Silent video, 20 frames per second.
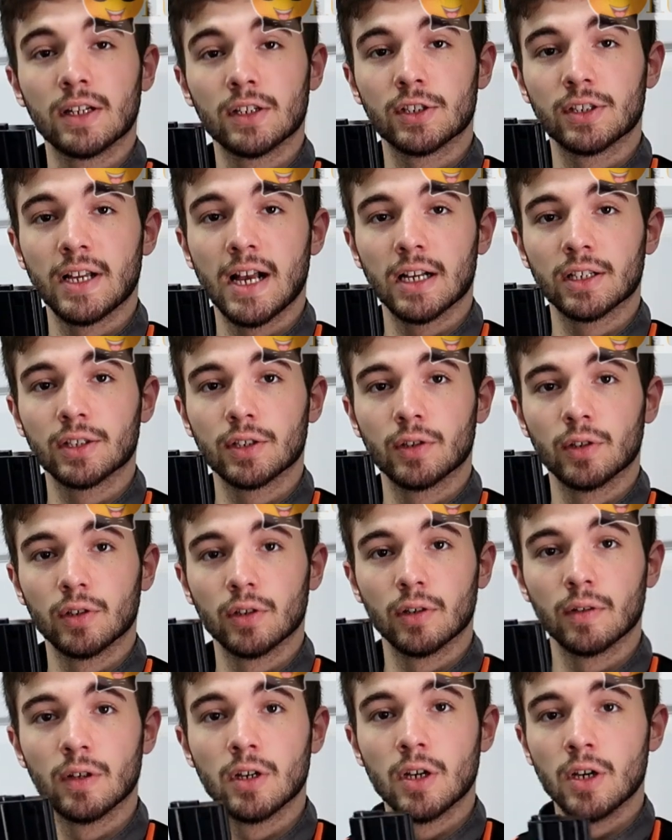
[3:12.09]
Lancer
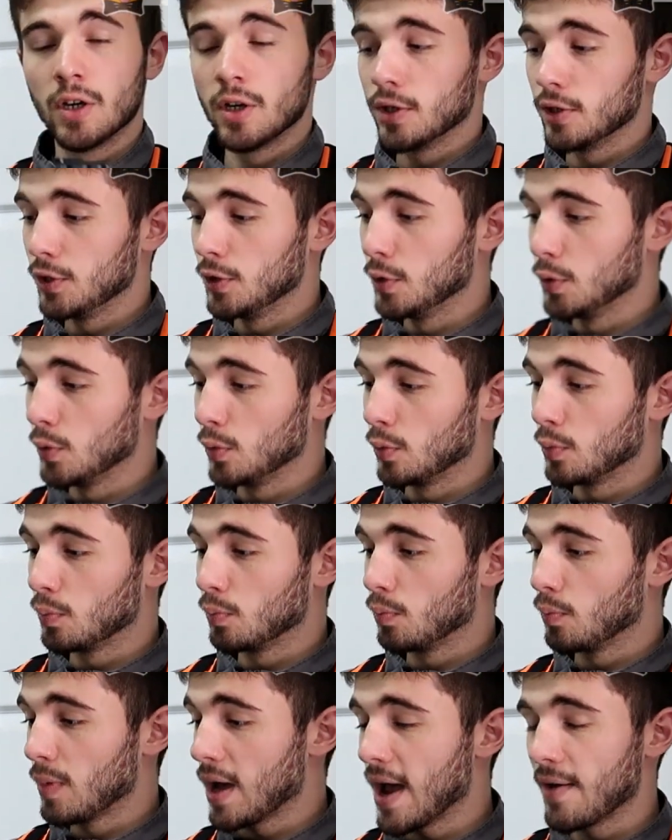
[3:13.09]
Tactical, you
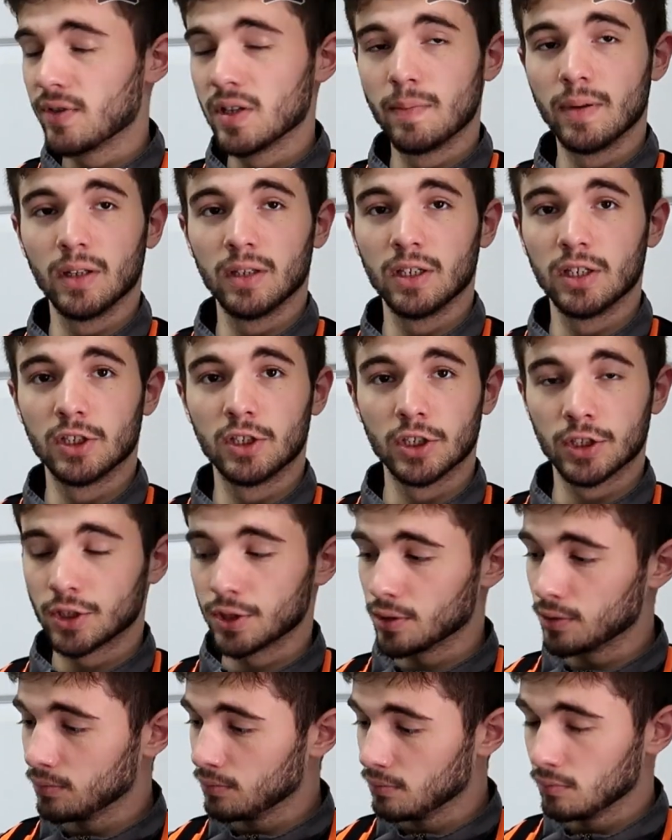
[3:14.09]
have the ability to
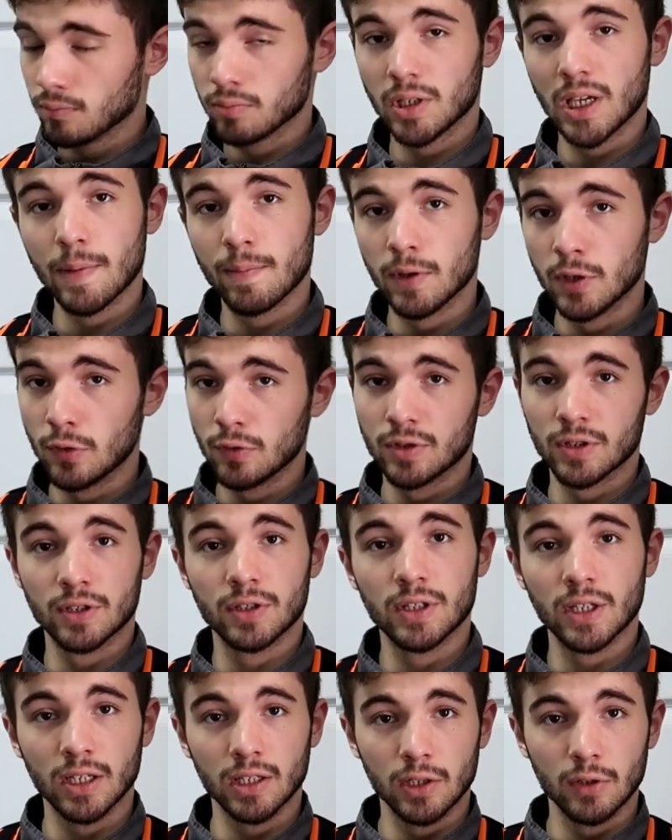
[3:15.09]
just keep using
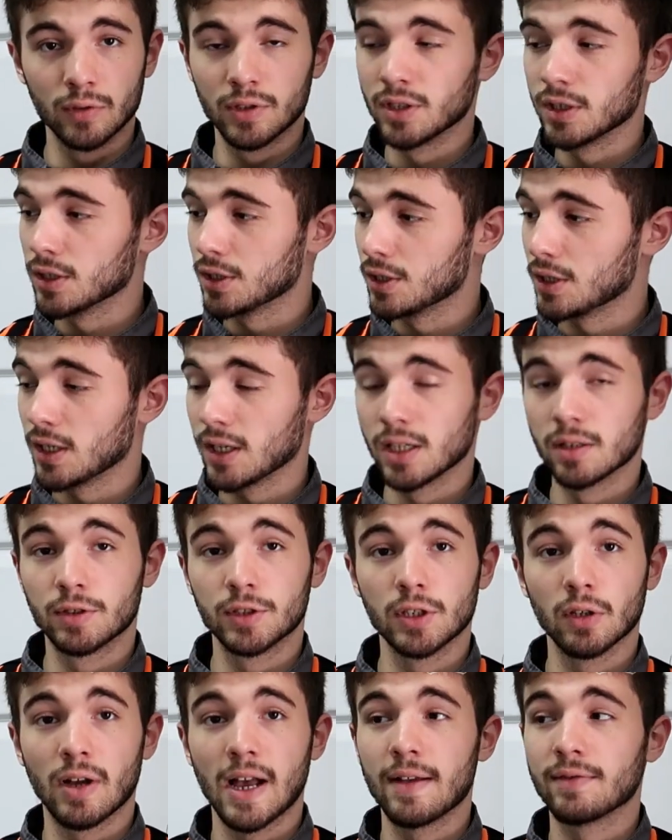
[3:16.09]
this thing, using this thing, and
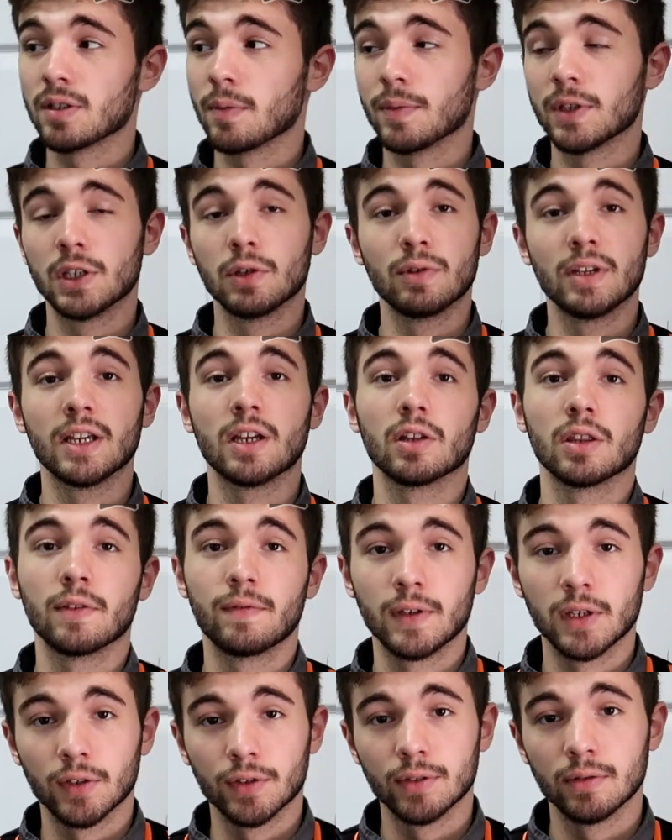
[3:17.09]
still have something unique on the
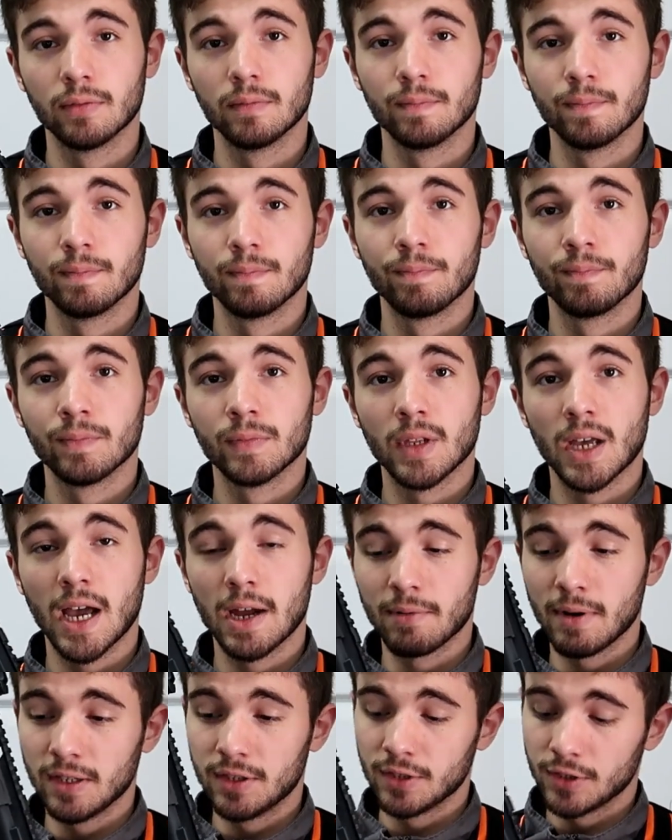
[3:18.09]
field. I
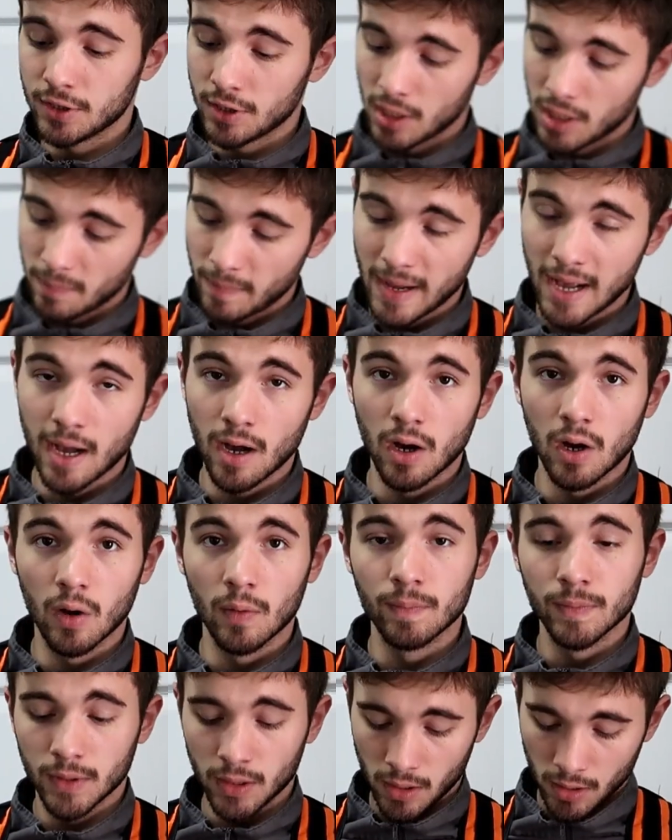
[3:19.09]
rate this gun
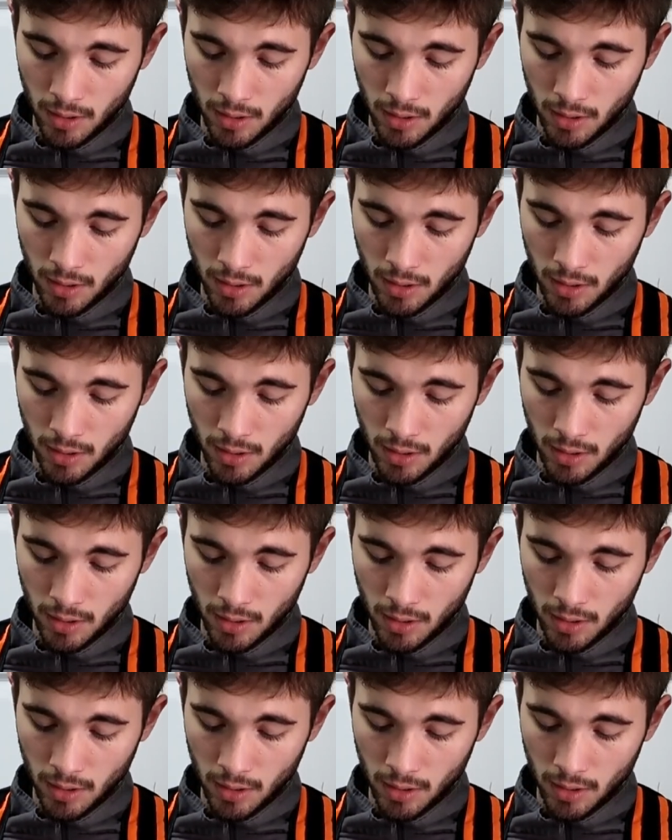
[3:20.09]
about